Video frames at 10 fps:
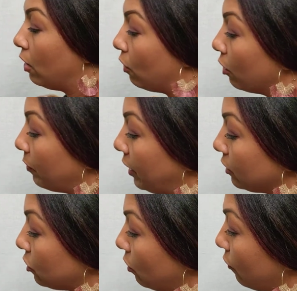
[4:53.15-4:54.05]
or
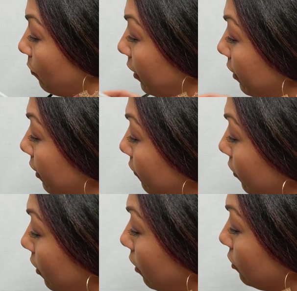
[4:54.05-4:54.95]
being too overbearing for
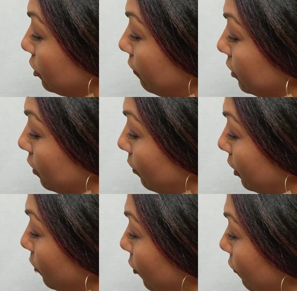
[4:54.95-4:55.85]
the color service that we're
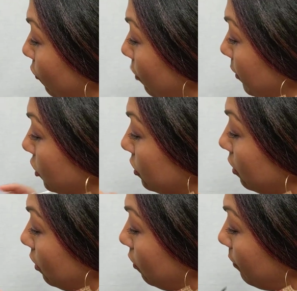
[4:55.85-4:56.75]
going to perform in just a
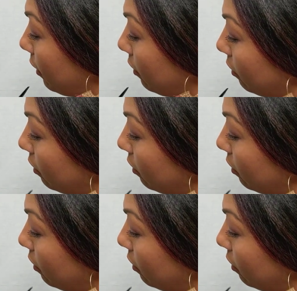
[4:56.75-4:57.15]
little bit.